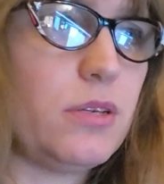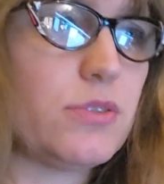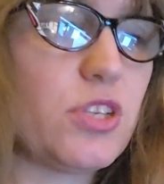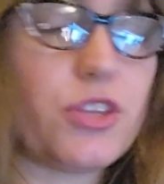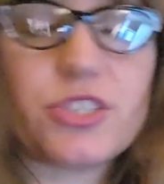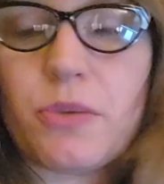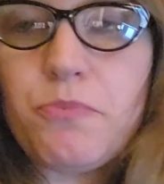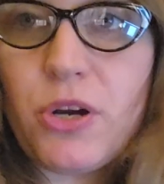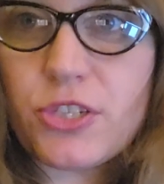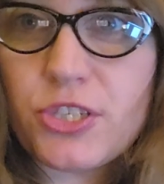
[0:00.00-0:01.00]
So there's a
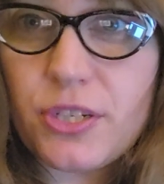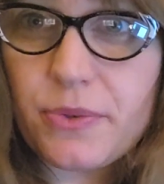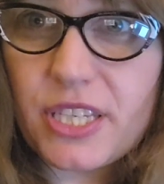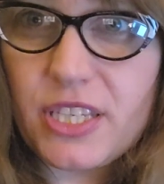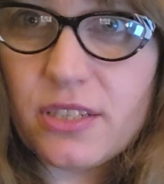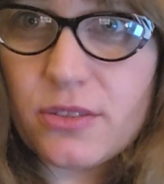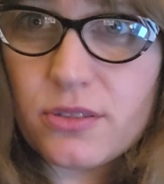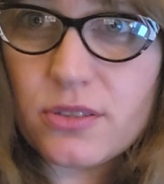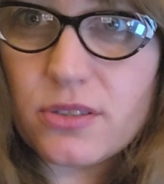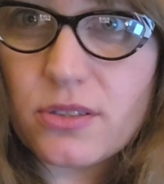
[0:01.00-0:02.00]
motion to
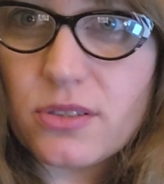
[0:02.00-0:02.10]
recuse.